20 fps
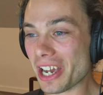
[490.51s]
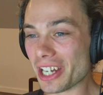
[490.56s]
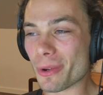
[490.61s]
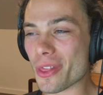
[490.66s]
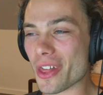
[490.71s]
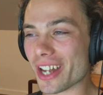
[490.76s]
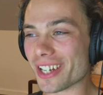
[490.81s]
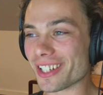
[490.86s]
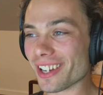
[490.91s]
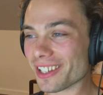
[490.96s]
but
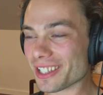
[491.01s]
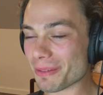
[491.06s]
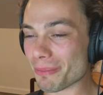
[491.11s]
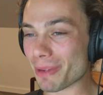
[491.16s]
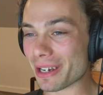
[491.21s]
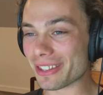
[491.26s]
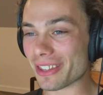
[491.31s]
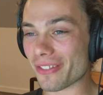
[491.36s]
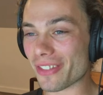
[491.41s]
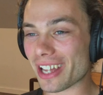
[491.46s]
that doesn't
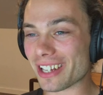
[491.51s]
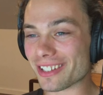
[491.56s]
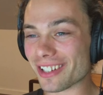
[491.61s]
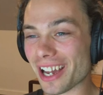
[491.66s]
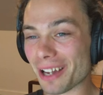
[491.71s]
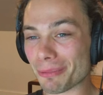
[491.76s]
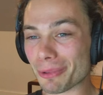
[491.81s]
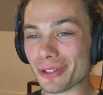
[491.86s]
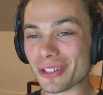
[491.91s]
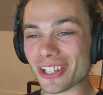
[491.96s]
mean that that
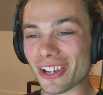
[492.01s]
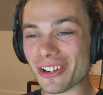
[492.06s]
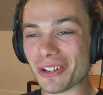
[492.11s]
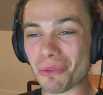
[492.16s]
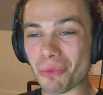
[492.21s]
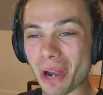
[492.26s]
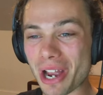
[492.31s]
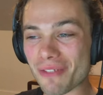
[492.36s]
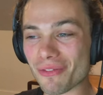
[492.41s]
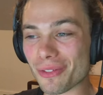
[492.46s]
Dark Lord is going to
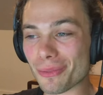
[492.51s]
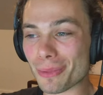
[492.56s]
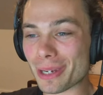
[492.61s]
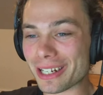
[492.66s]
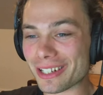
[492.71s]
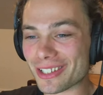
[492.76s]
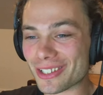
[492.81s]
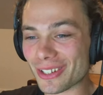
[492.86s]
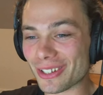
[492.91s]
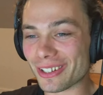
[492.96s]
wait for me,
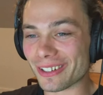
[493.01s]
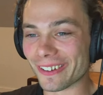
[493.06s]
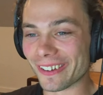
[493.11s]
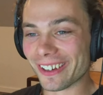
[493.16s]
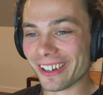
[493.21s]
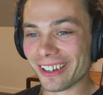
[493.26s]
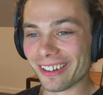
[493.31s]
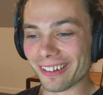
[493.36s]
and so